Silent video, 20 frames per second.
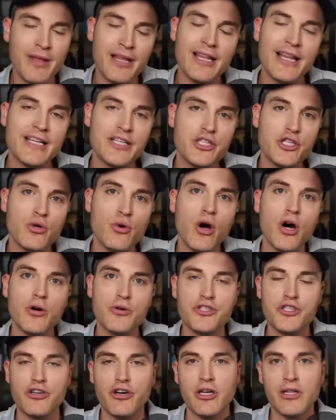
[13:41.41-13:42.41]
that lets you
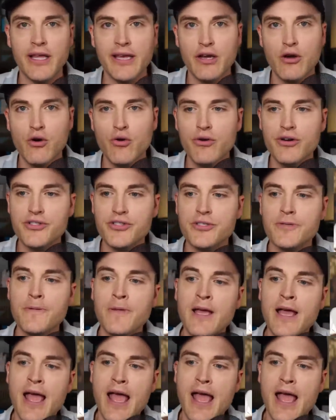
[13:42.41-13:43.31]
host your online course.